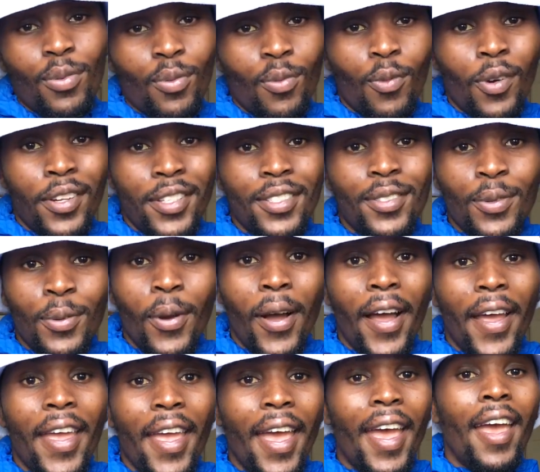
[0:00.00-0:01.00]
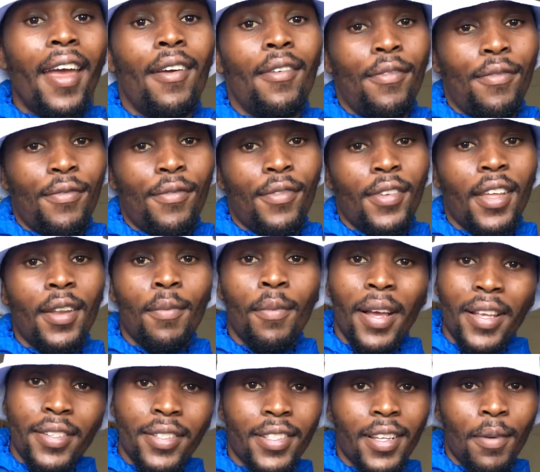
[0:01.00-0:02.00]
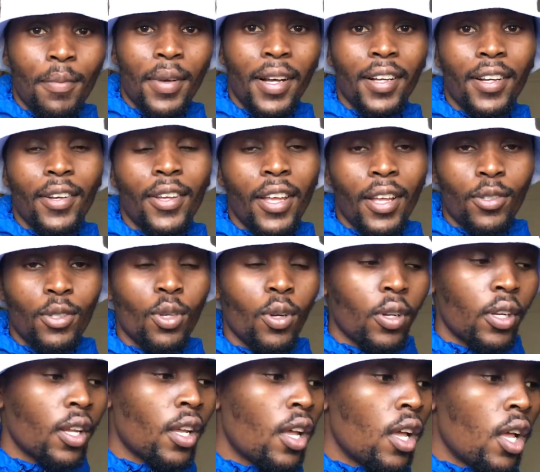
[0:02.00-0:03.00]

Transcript: what do I have in my stomach, young Todd?